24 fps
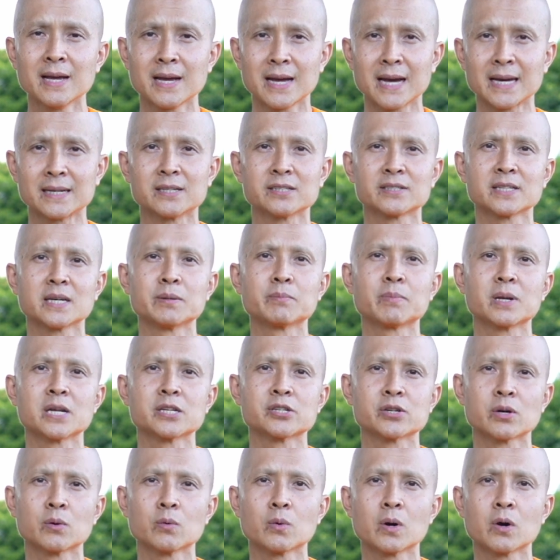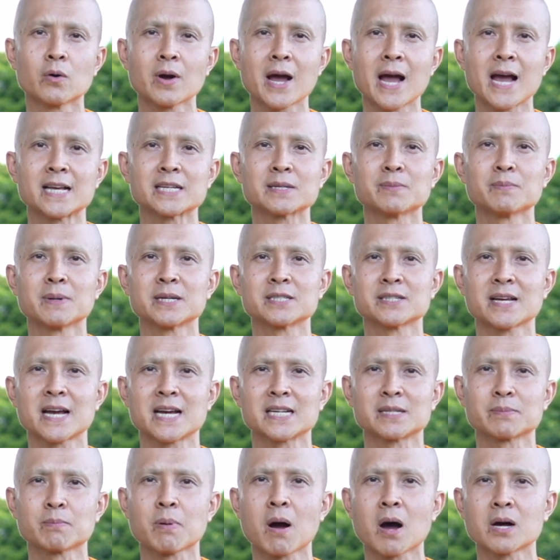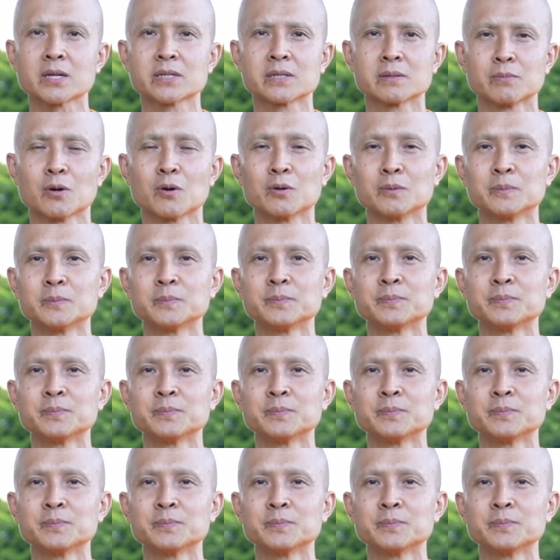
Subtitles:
and the sense pleasure world as much as possible.